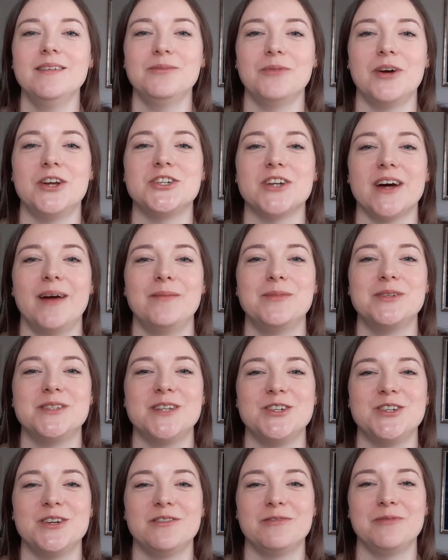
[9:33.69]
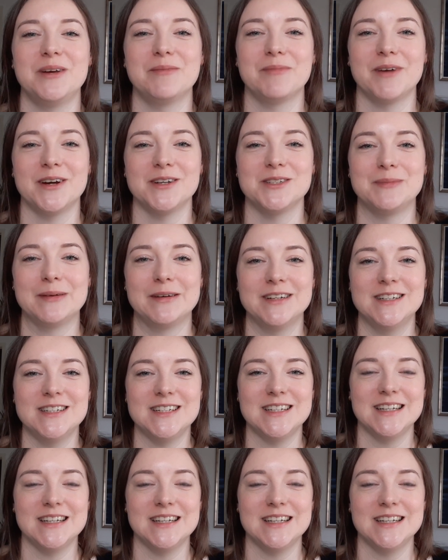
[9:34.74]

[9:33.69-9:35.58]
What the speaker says: which I'm stitching for me and my husband.